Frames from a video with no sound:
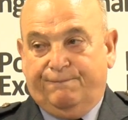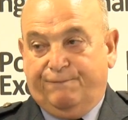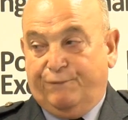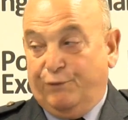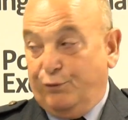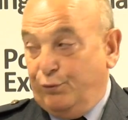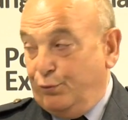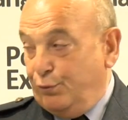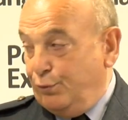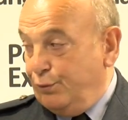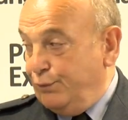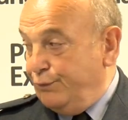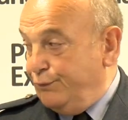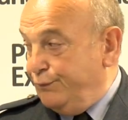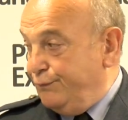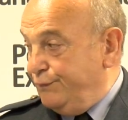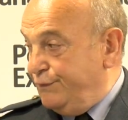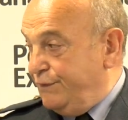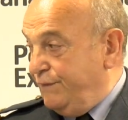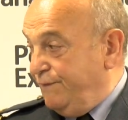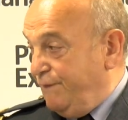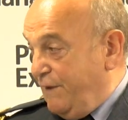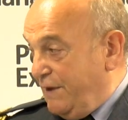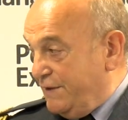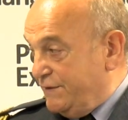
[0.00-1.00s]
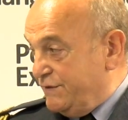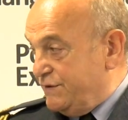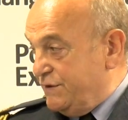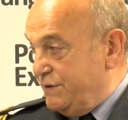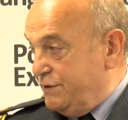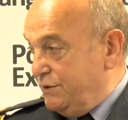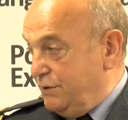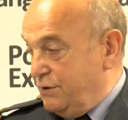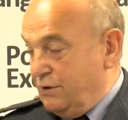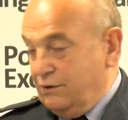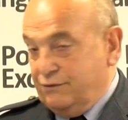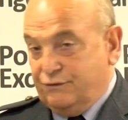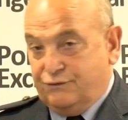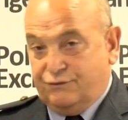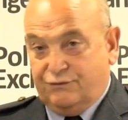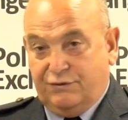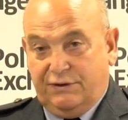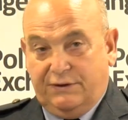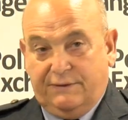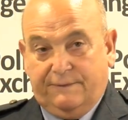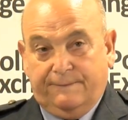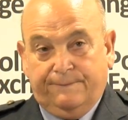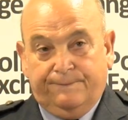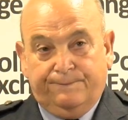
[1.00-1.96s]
for defence in the country.